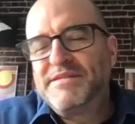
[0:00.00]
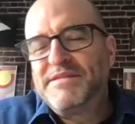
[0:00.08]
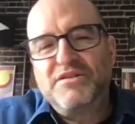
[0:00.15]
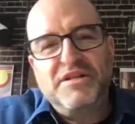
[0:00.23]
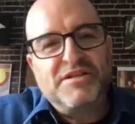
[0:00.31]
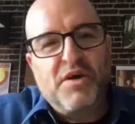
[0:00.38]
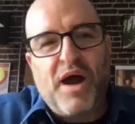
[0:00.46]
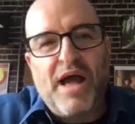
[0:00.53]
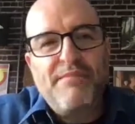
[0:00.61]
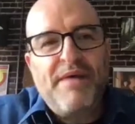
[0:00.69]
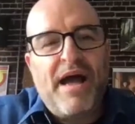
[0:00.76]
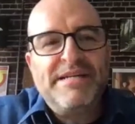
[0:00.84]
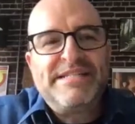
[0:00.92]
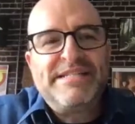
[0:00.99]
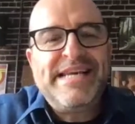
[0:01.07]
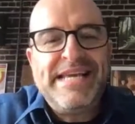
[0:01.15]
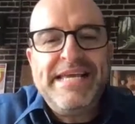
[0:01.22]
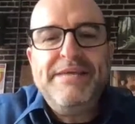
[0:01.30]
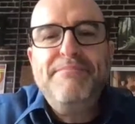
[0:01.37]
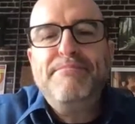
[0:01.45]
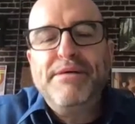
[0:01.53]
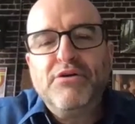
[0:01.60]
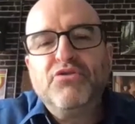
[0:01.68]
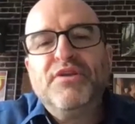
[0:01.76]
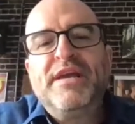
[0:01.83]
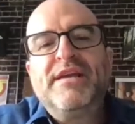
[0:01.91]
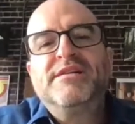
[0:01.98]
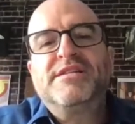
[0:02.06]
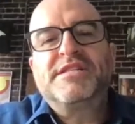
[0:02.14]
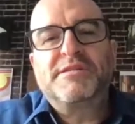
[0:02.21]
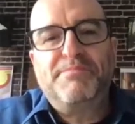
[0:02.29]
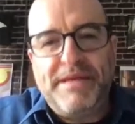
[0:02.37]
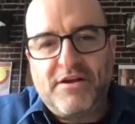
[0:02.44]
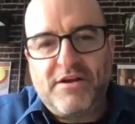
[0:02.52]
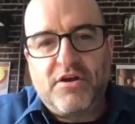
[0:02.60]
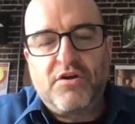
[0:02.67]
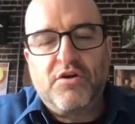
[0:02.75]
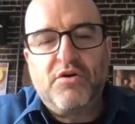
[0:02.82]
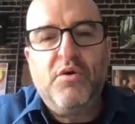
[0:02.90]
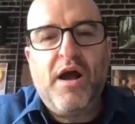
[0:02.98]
Absolutely. So I'm a team building speaker